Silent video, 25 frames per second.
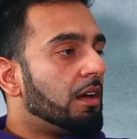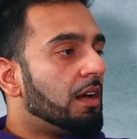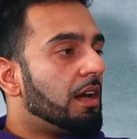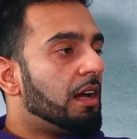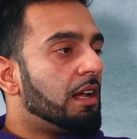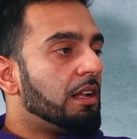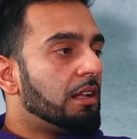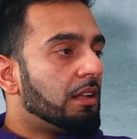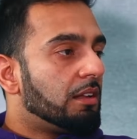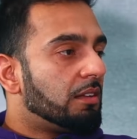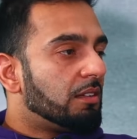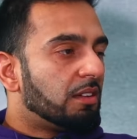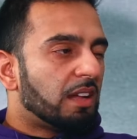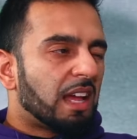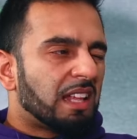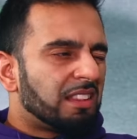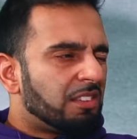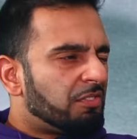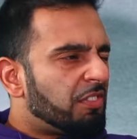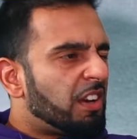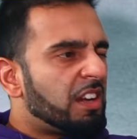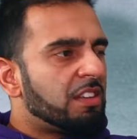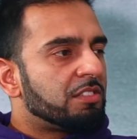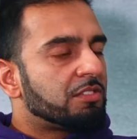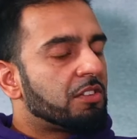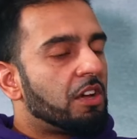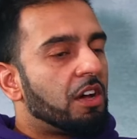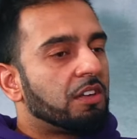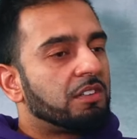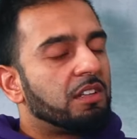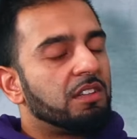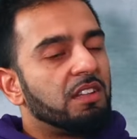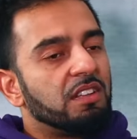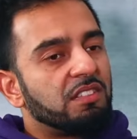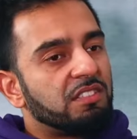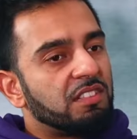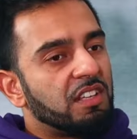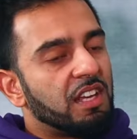Early, at the very
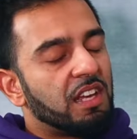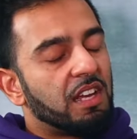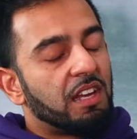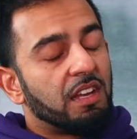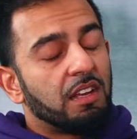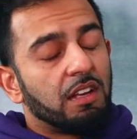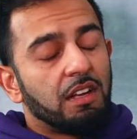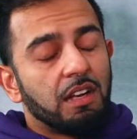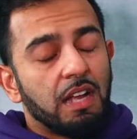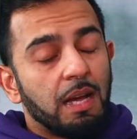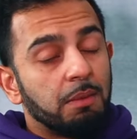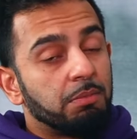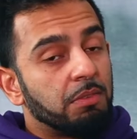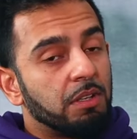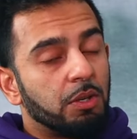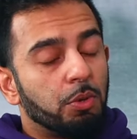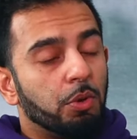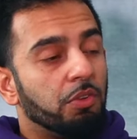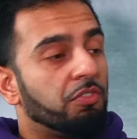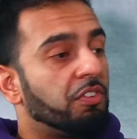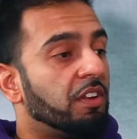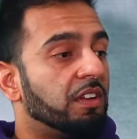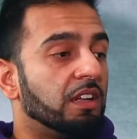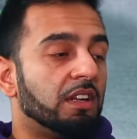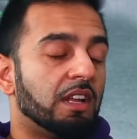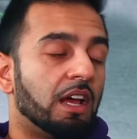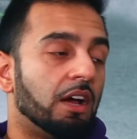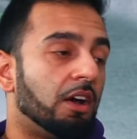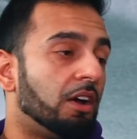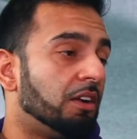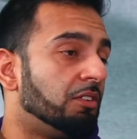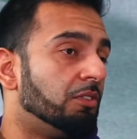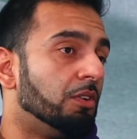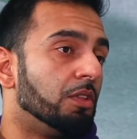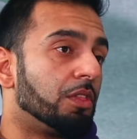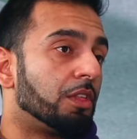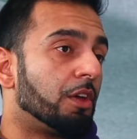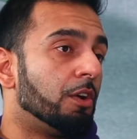start of this year, alhamdulillah, we funded our
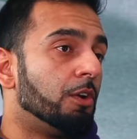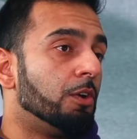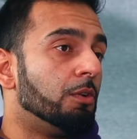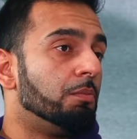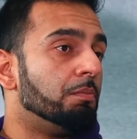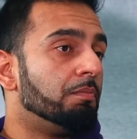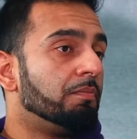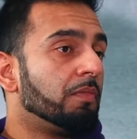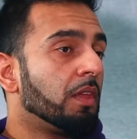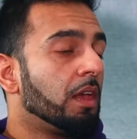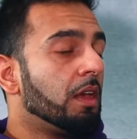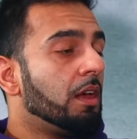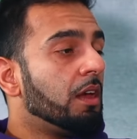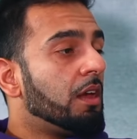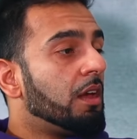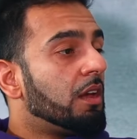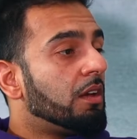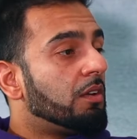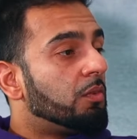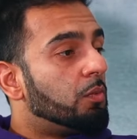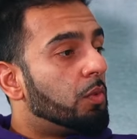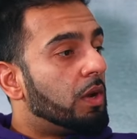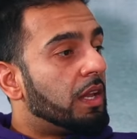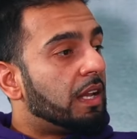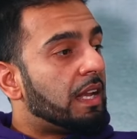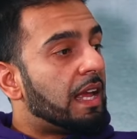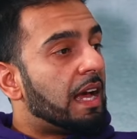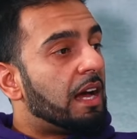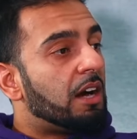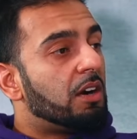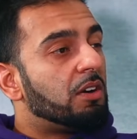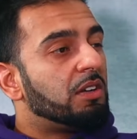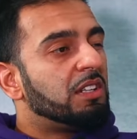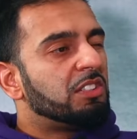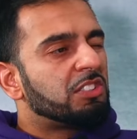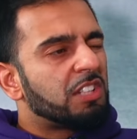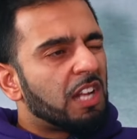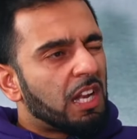100th home. We're
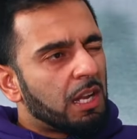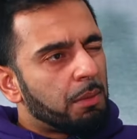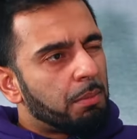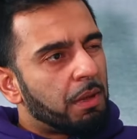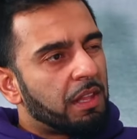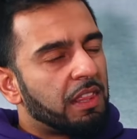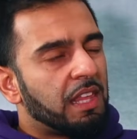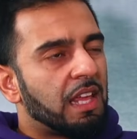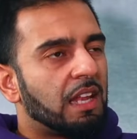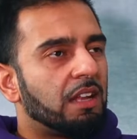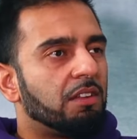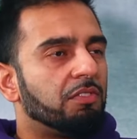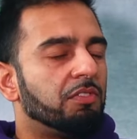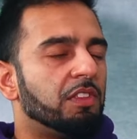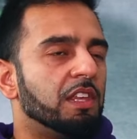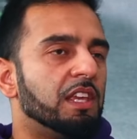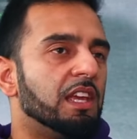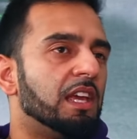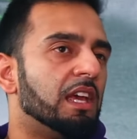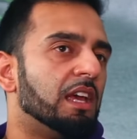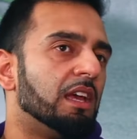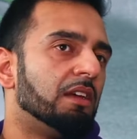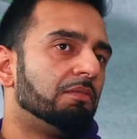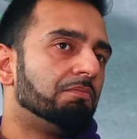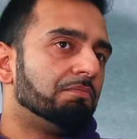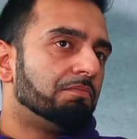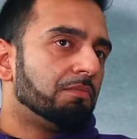now, inshallah, by the end of the year,